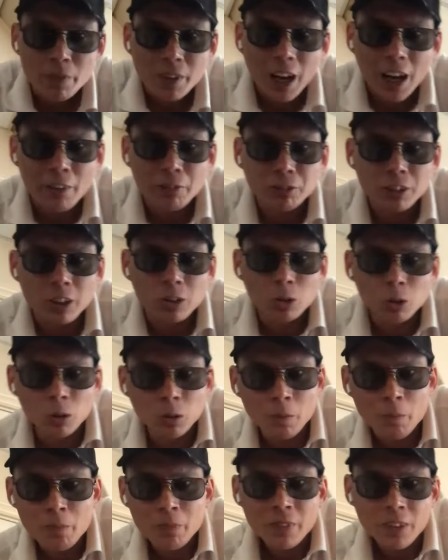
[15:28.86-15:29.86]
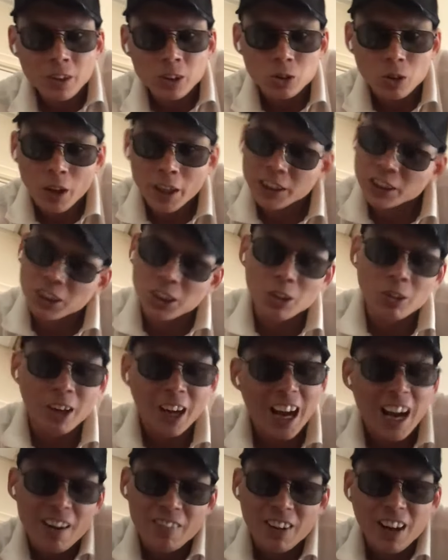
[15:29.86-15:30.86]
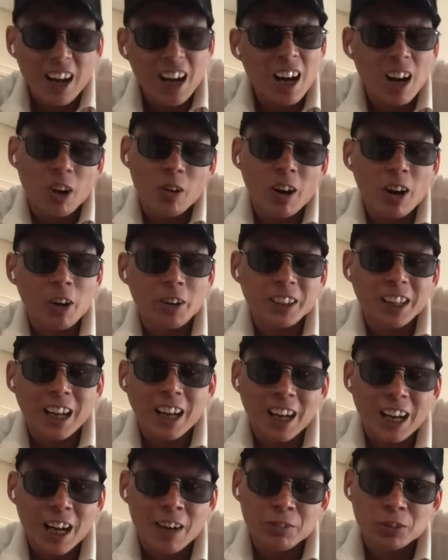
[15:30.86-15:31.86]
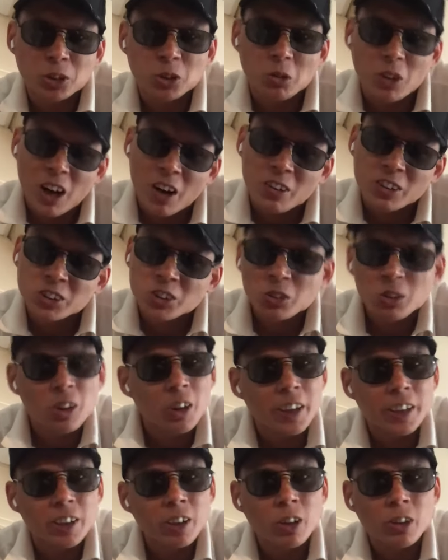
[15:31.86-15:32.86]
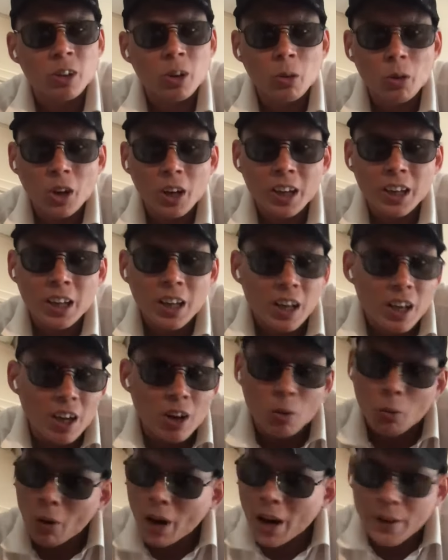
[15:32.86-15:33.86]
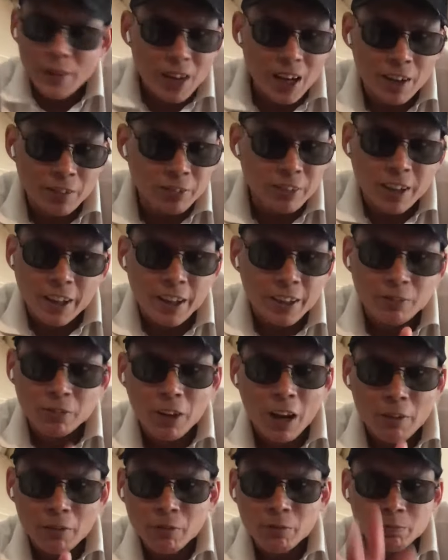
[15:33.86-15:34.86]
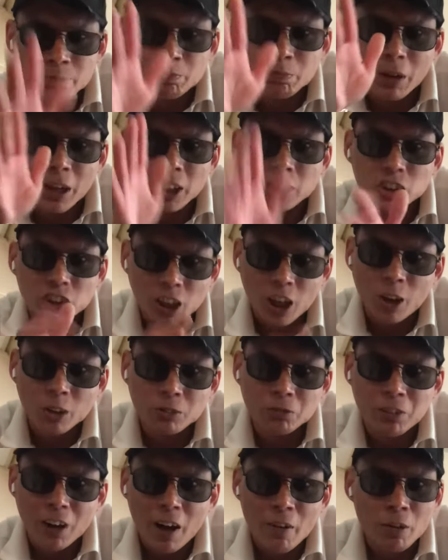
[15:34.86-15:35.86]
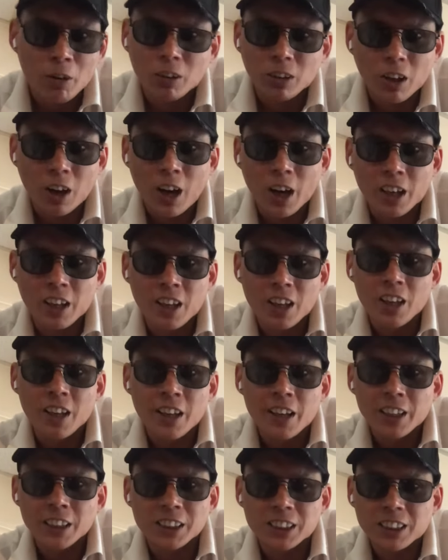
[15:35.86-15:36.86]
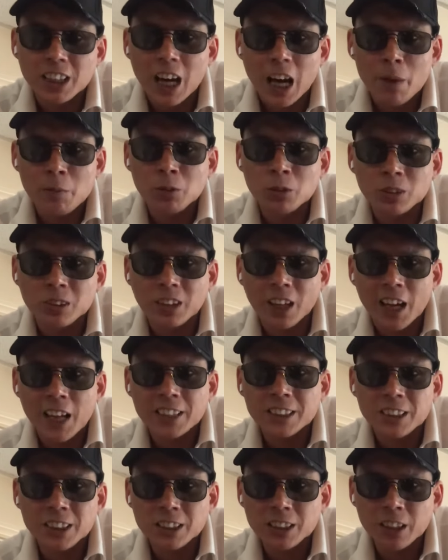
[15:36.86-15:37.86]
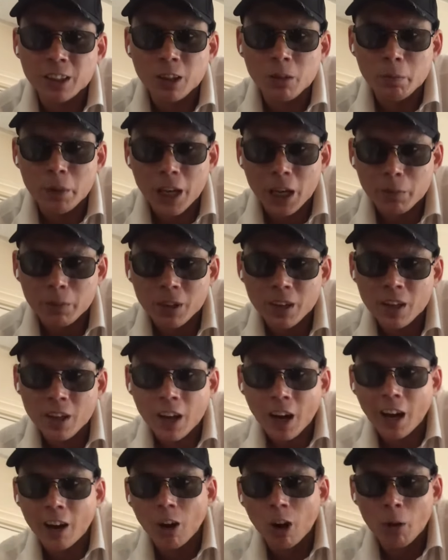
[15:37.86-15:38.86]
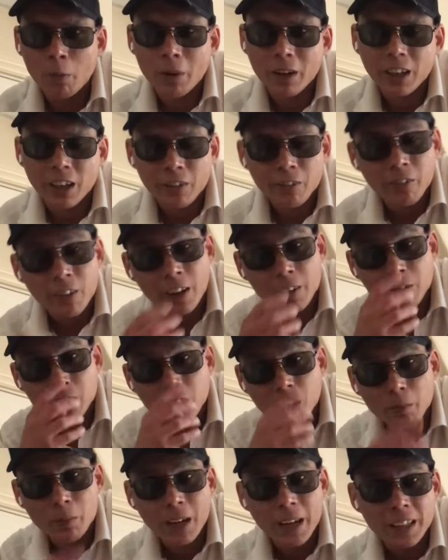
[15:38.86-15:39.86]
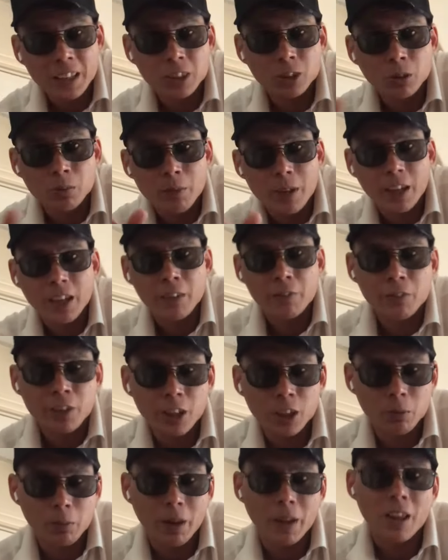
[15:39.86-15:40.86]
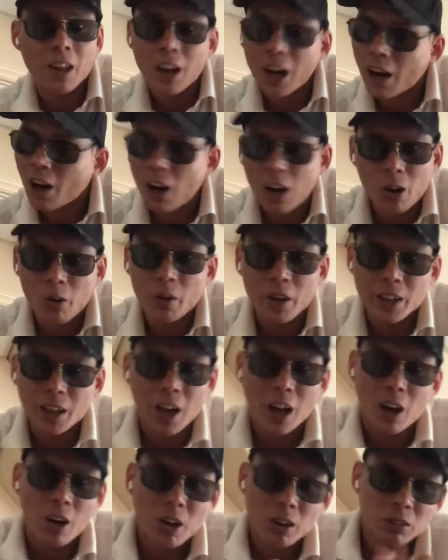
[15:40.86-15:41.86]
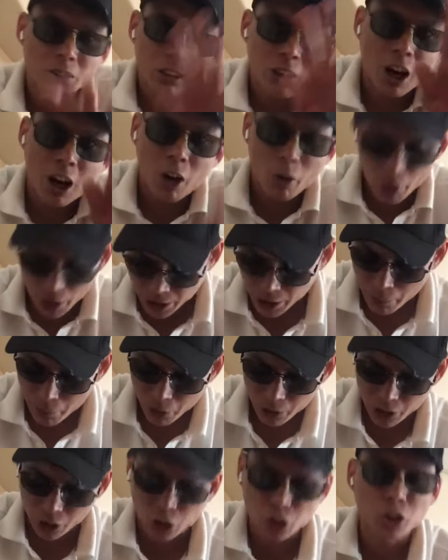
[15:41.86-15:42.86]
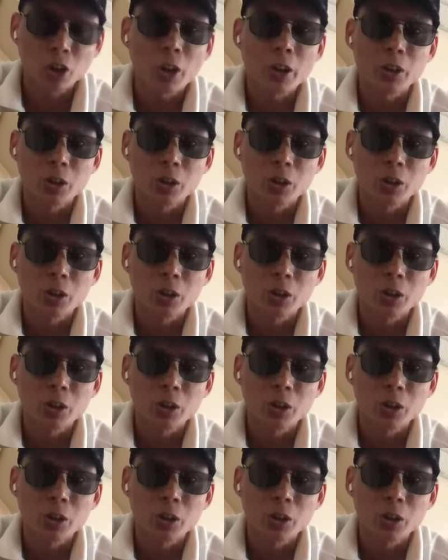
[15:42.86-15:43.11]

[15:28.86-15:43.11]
afternoon. So I still have an hour and a half, 2 hours to go in on the work. Right after hit five, punch out 5 o'clock, it's time to test this little baby. I hope I can find somebody to make a video, but I always I'm gonna show